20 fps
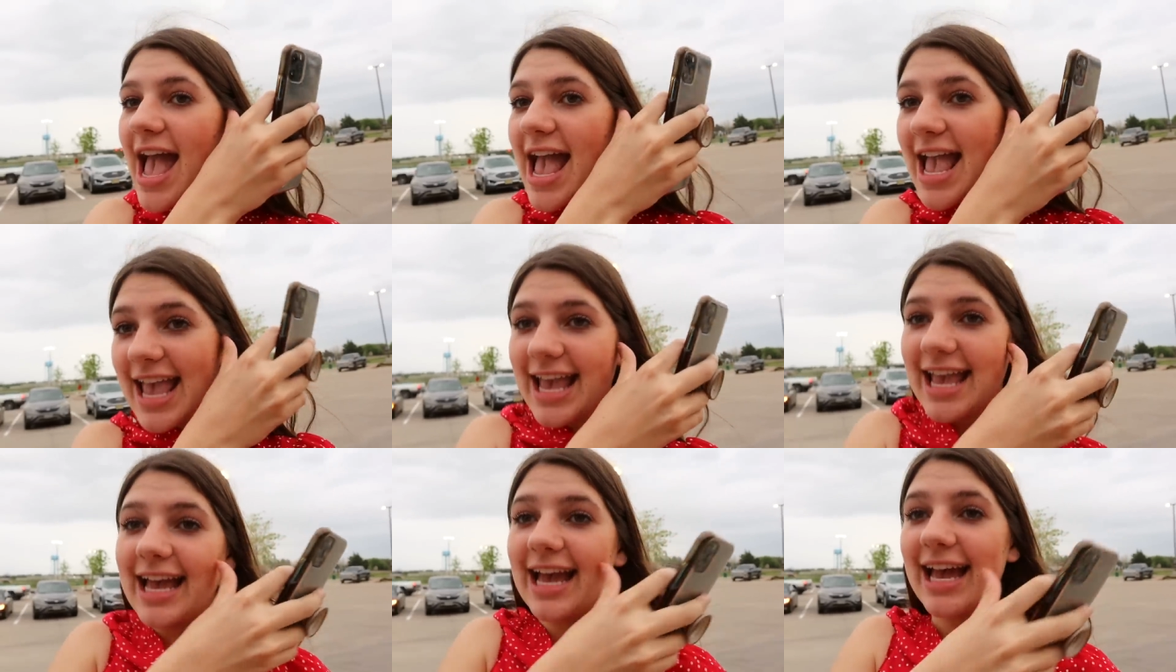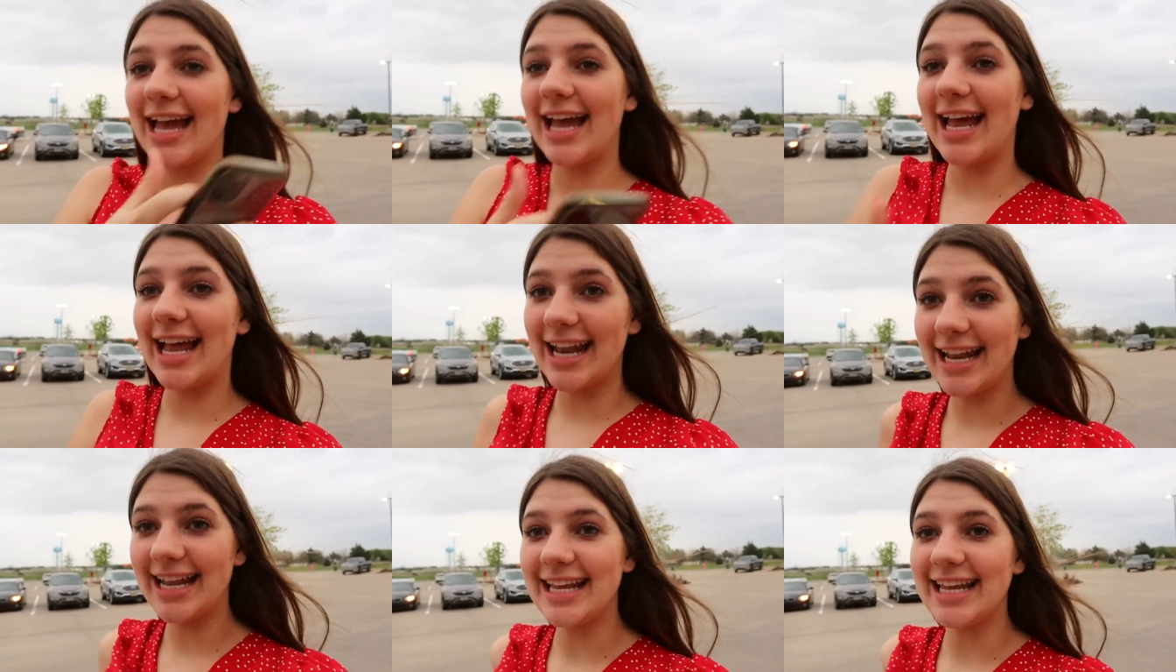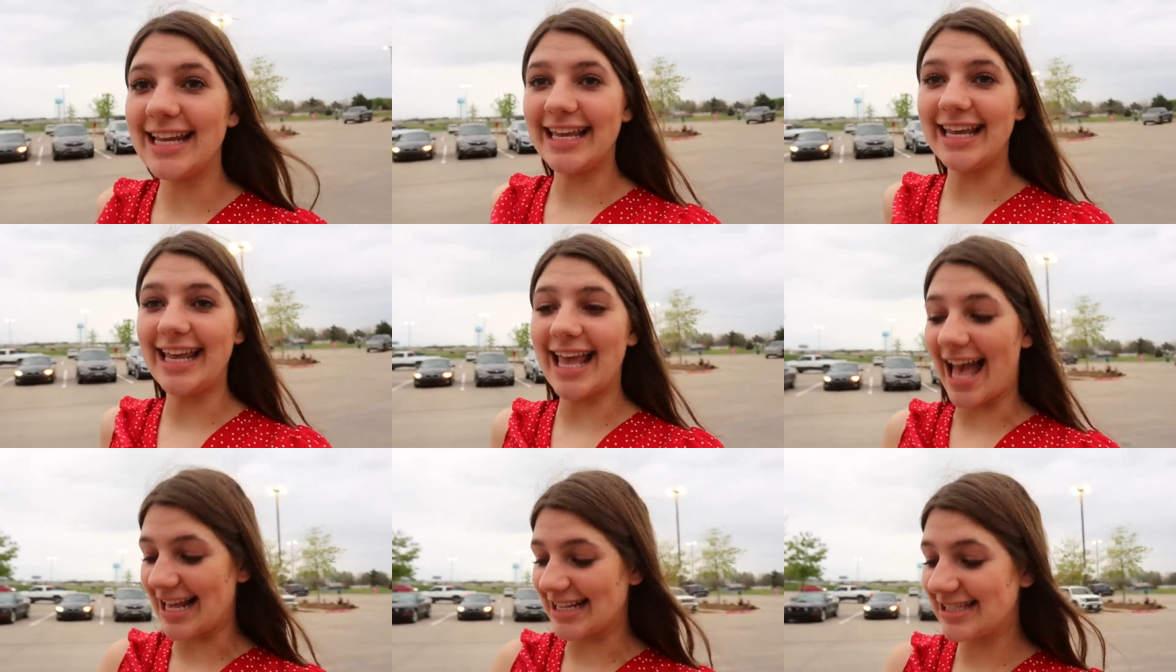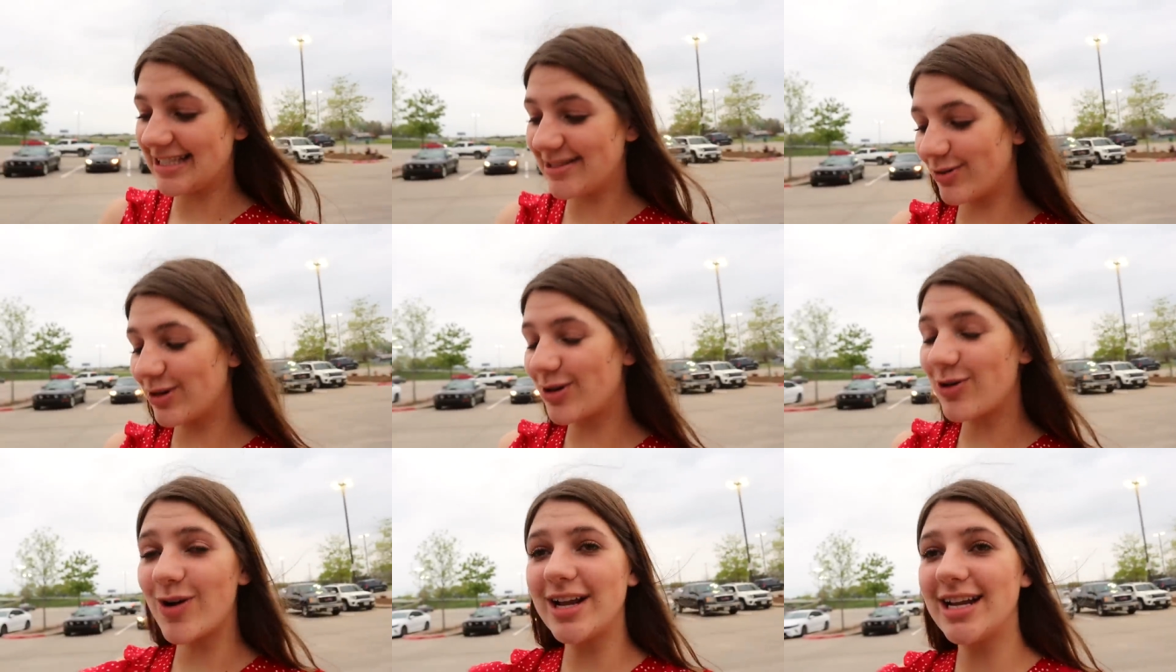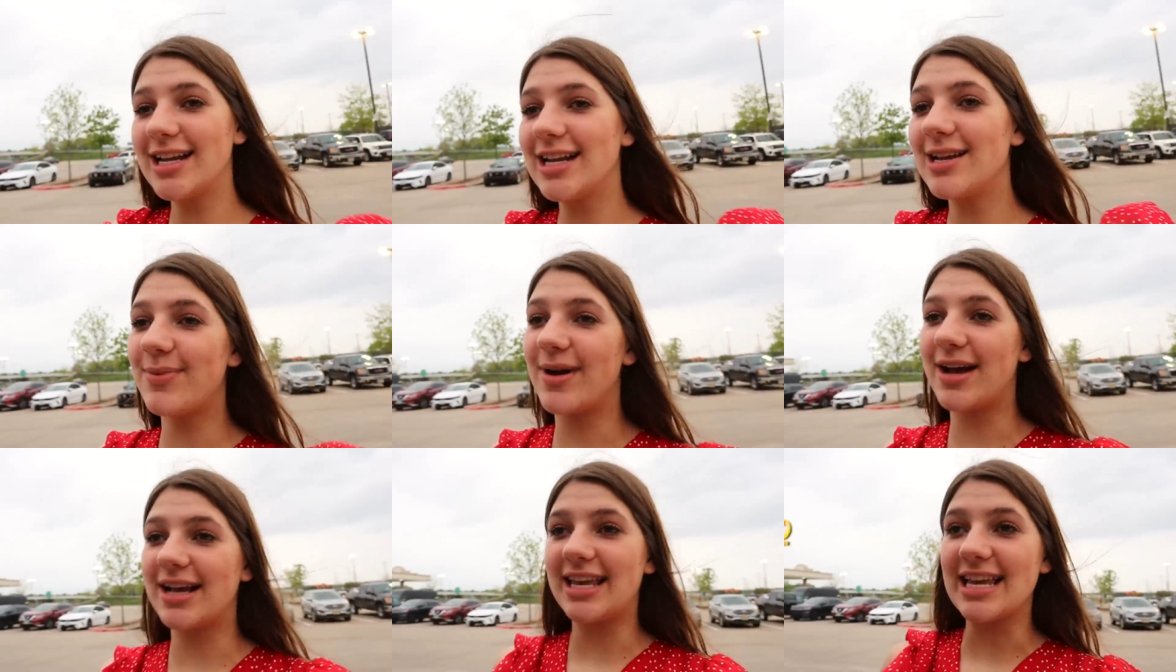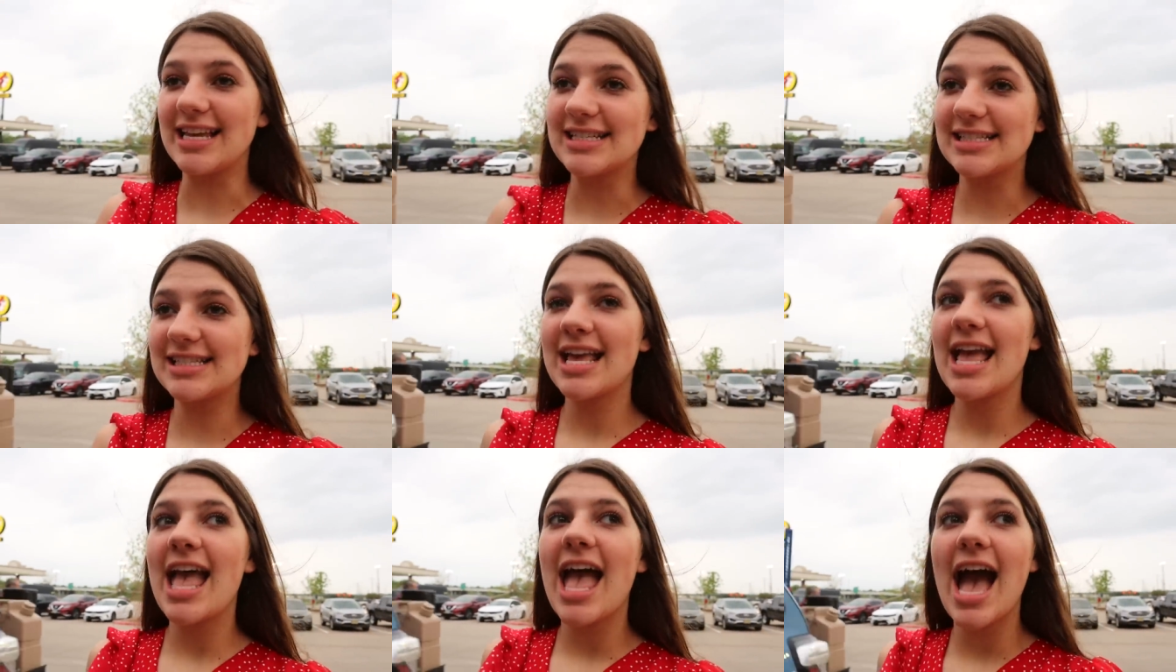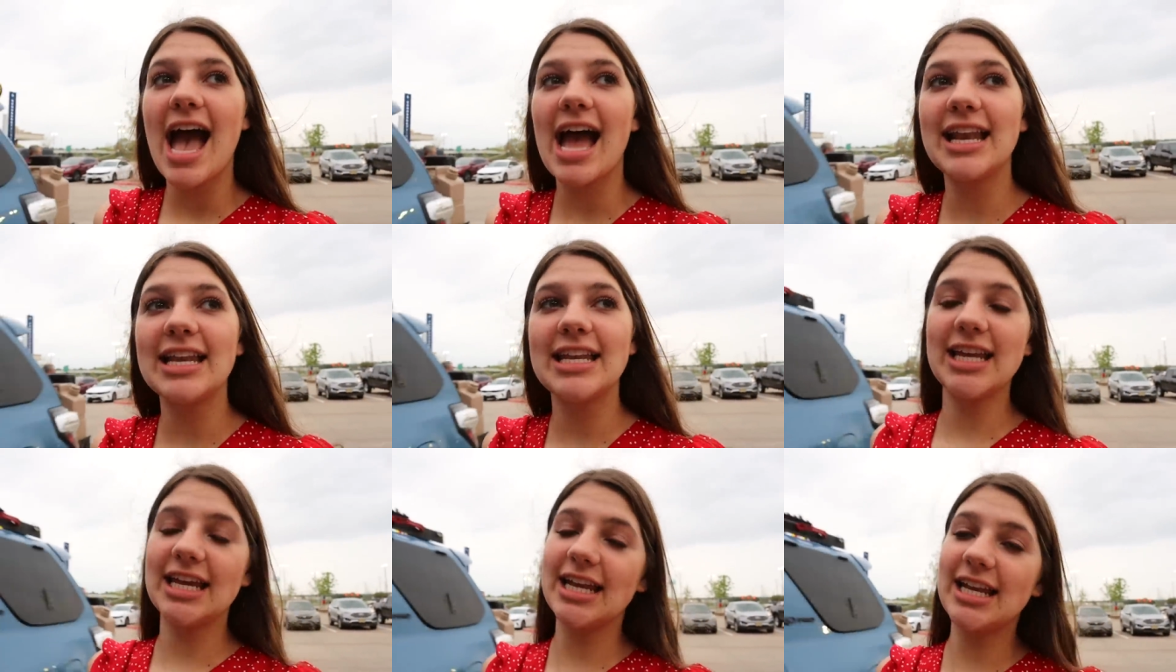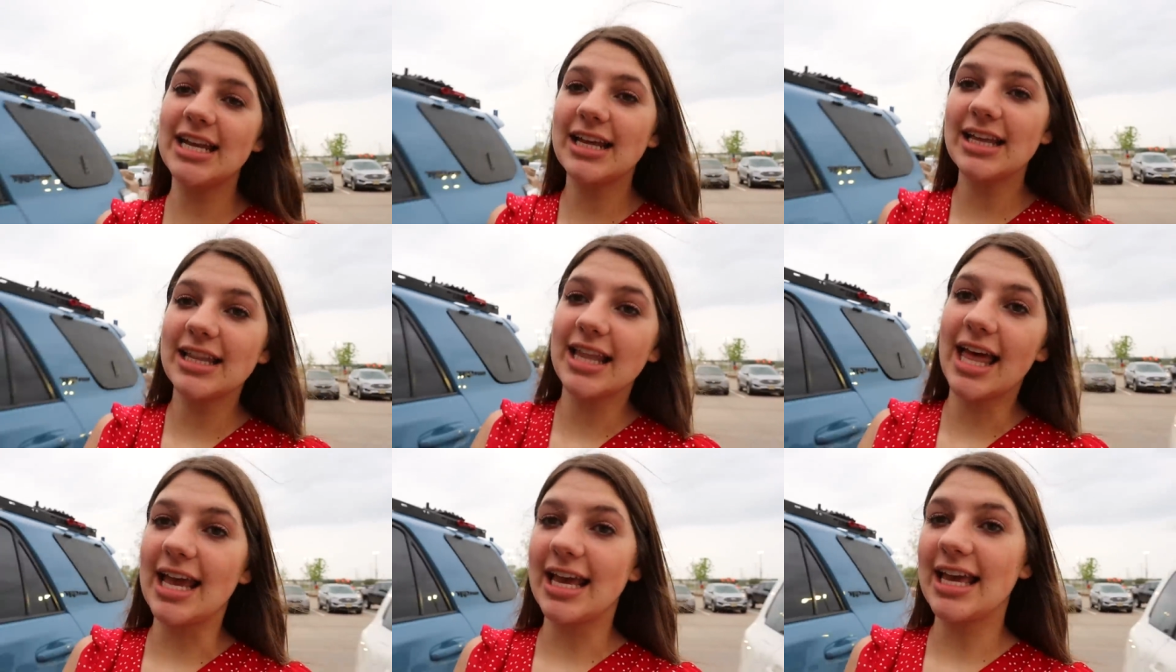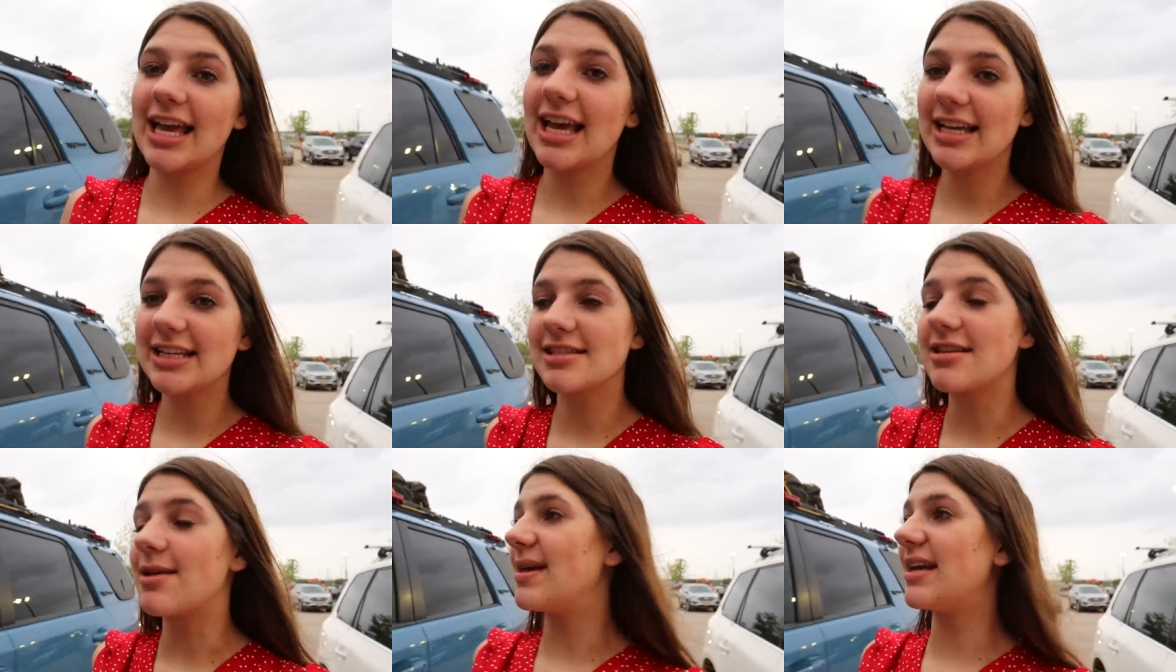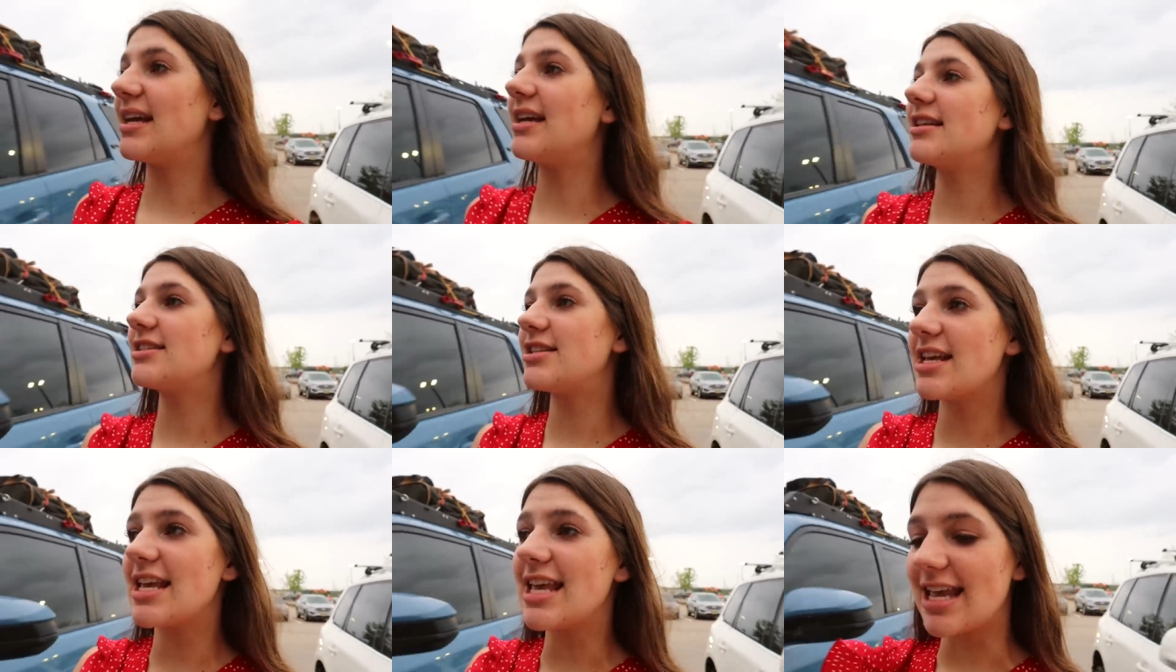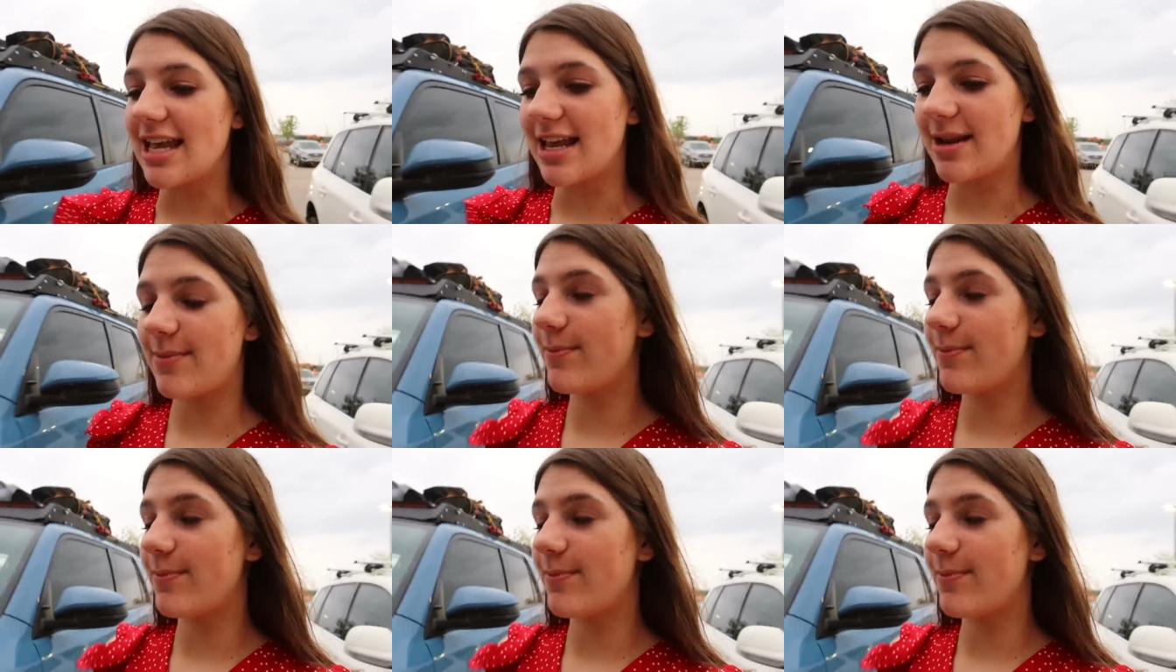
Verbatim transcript: And yes, we're going into Buc-ee's. I need like something to eat.